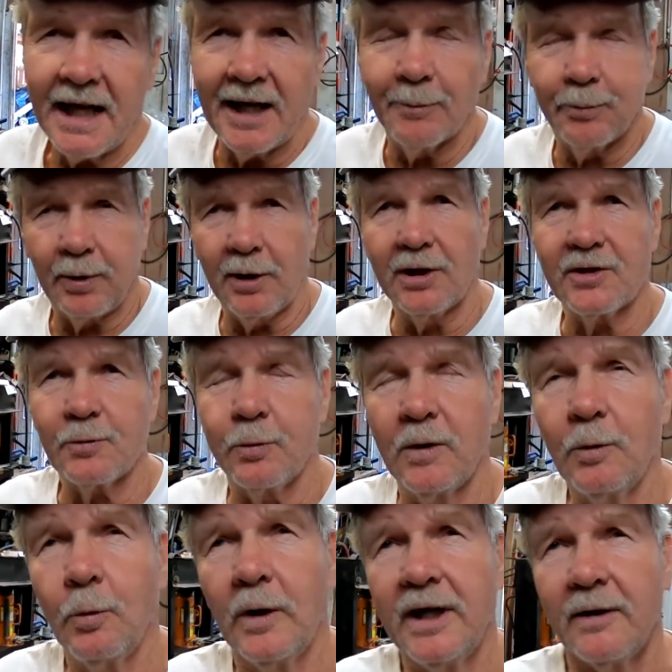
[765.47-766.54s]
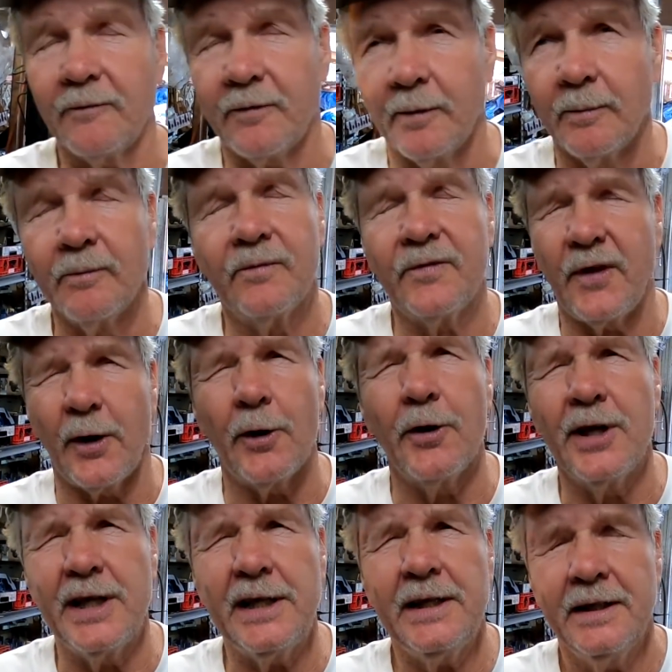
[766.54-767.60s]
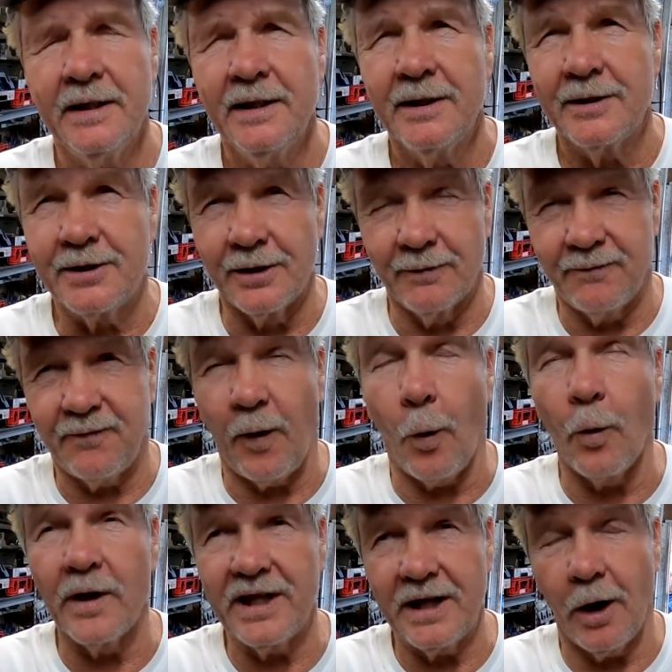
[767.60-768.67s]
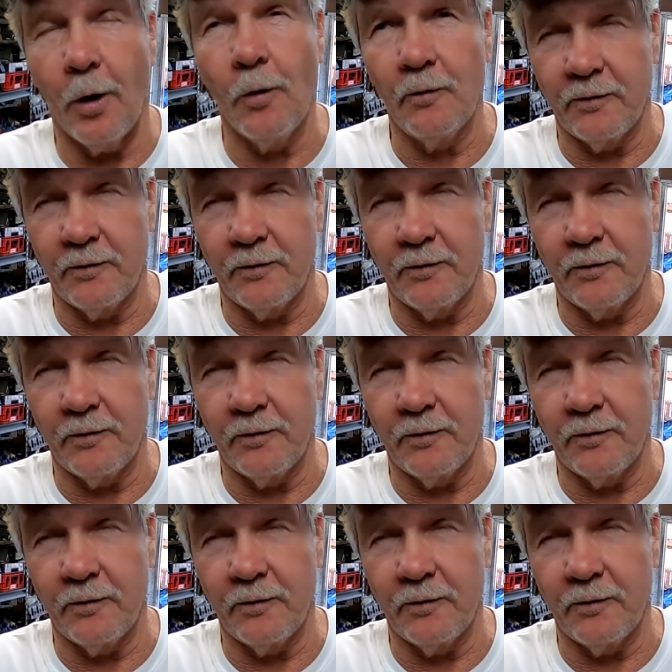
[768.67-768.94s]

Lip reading: And plus, we went from 30 to 40 over.